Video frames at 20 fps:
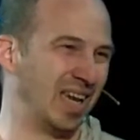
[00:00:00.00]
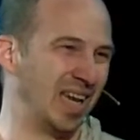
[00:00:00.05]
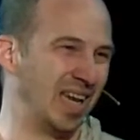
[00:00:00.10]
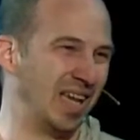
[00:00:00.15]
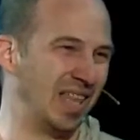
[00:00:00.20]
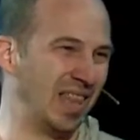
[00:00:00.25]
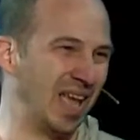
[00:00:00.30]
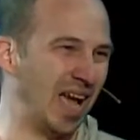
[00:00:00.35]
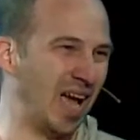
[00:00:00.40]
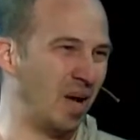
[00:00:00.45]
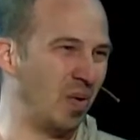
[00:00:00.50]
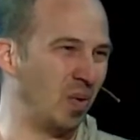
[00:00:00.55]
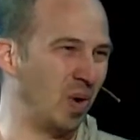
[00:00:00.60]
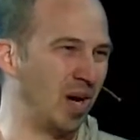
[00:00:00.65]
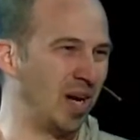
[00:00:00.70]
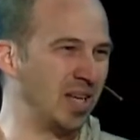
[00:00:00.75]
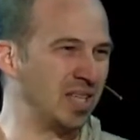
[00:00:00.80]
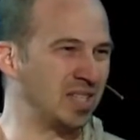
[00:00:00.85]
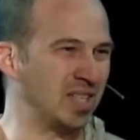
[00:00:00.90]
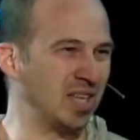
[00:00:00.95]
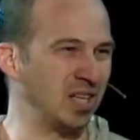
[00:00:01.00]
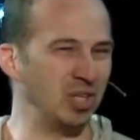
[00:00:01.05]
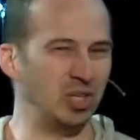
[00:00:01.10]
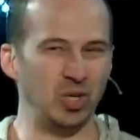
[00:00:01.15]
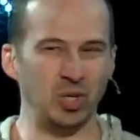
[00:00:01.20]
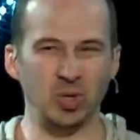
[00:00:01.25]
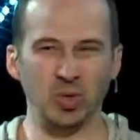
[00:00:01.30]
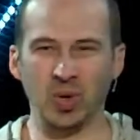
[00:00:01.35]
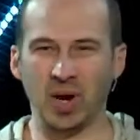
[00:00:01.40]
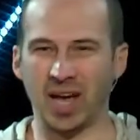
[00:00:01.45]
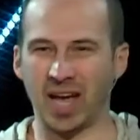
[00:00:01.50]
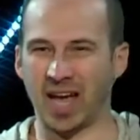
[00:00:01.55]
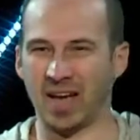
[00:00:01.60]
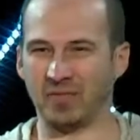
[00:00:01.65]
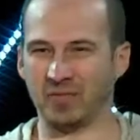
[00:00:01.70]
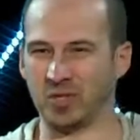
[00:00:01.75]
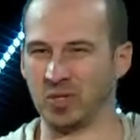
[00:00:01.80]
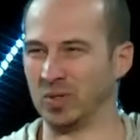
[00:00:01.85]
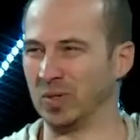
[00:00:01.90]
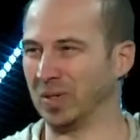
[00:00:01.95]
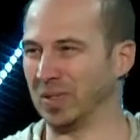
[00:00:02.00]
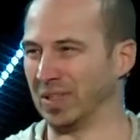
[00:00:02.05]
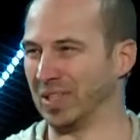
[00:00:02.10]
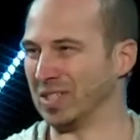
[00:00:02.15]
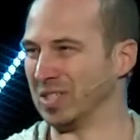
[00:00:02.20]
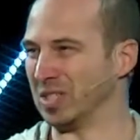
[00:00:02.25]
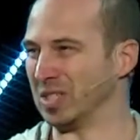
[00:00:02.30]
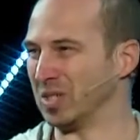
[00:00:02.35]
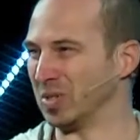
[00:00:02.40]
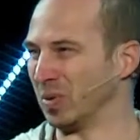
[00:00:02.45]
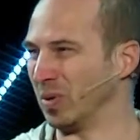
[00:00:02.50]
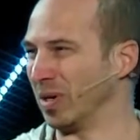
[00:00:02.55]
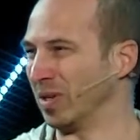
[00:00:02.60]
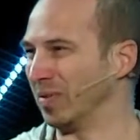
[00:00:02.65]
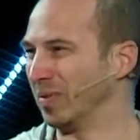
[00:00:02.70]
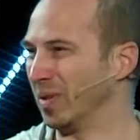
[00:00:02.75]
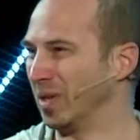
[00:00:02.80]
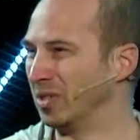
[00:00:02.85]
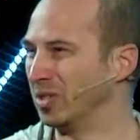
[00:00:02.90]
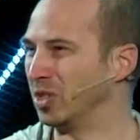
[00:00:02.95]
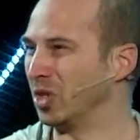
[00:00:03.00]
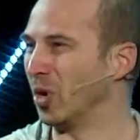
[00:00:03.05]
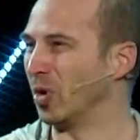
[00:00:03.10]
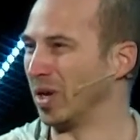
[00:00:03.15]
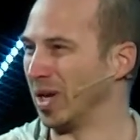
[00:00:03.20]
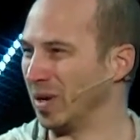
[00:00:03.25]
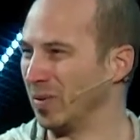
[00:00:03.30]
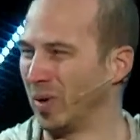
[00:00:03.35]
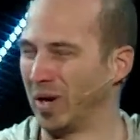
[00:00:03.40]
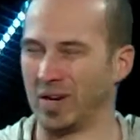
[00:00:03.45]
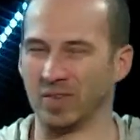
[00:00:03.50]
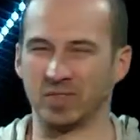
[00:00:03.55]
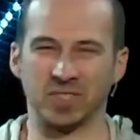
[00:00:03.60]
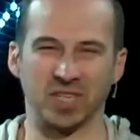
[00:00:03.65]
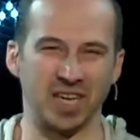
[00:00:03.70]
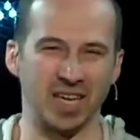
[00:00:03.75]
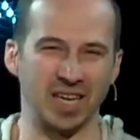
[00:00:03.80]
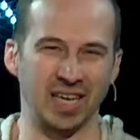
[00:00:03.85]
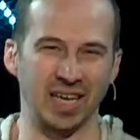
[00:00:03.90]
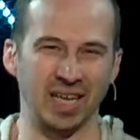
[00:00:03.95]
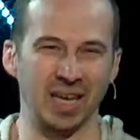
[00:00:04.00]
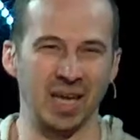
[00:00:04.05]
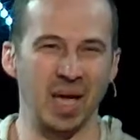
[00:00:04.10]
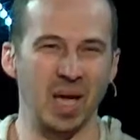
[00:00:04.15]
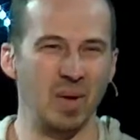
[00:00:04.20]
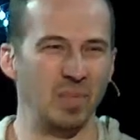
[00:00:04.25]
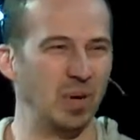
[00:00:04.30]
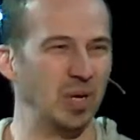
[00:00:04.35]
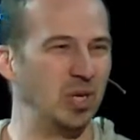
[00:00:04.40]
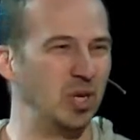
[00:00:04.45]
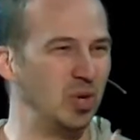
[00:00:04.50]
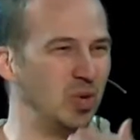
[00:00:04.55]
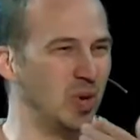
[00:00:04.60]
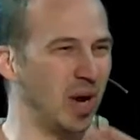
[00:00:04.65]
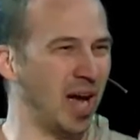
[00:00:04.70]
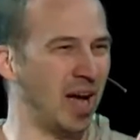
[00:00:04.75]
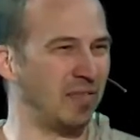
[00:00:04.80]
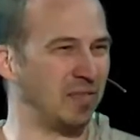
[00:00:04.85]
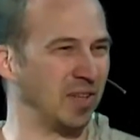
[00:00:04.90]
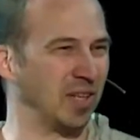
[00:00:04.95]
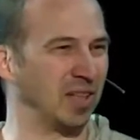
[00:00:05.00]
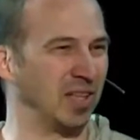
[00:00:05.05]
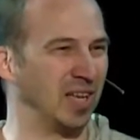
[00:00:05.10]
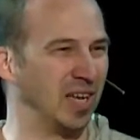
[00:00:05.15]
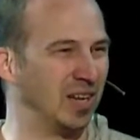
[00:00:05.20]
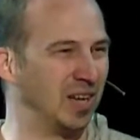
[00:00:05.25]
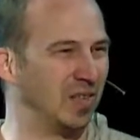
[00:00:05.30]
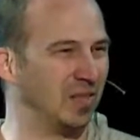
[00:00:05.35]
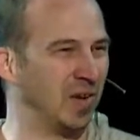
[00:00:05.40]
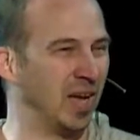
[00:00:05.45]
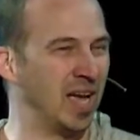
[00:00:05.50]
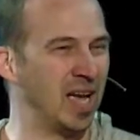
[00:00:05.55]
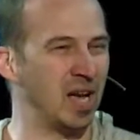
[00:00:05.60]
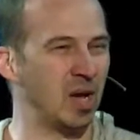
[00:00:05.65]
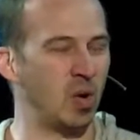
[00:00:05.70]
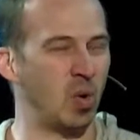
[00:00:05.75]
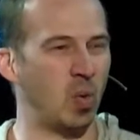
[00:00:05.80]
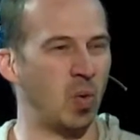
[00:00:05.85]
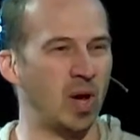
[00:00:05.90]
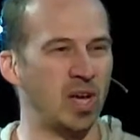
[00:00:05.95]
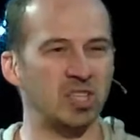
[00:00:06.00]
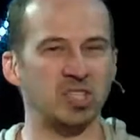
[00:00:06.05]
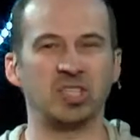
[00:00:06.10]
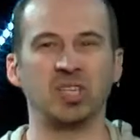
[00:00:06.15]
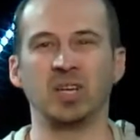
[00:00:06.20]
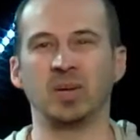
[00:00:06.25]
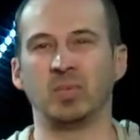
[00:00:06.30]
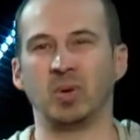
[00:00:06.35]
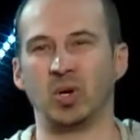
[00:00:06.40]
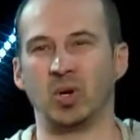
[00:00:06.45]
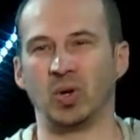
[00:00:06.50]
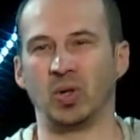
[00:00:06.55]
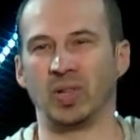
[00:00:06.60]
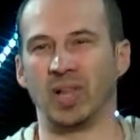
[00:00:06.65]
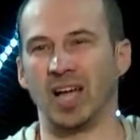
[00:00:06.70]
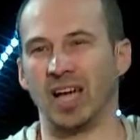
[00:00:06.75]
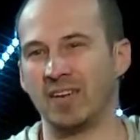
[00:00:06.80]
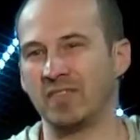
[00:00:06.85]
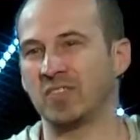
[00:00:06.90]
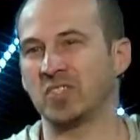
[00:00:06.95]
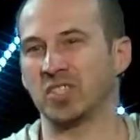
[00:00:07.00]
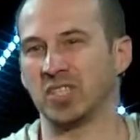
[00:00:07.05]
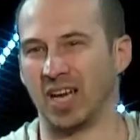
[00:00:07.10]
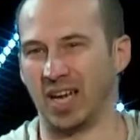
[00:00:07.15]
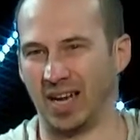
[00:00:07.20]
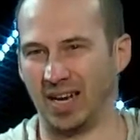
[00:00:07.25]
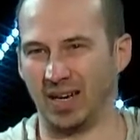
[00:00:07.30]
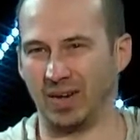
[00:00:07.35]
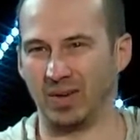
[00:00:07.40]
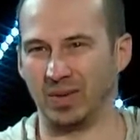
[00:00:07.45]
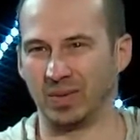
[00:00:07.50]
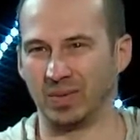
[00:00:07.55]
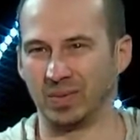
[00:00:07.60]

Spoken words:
And that was that you have to, and this is sort of the joking way of saying it, but you have to live a questionable lifestyle.